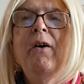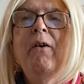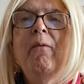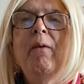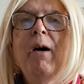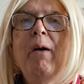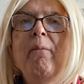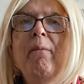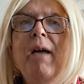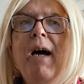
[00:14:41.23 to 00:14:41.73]

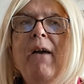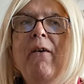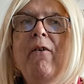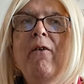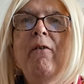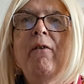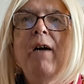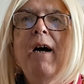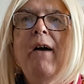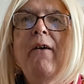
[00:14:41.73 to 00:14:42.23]
Well, I
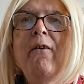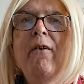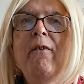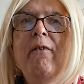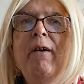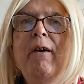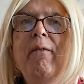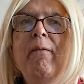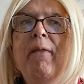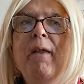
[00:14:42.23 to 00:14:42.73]
don't
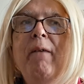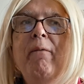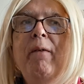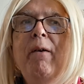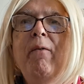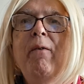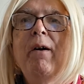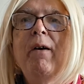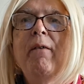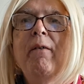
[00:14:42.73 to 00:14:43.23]
agree with
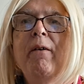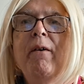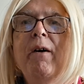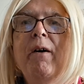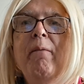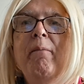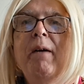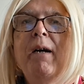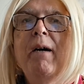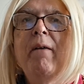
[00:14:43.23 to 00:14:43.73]
everyone
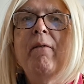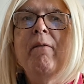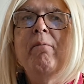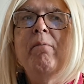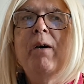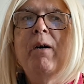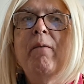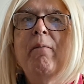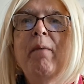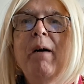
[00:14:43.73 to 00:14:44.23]
becoming a plumber,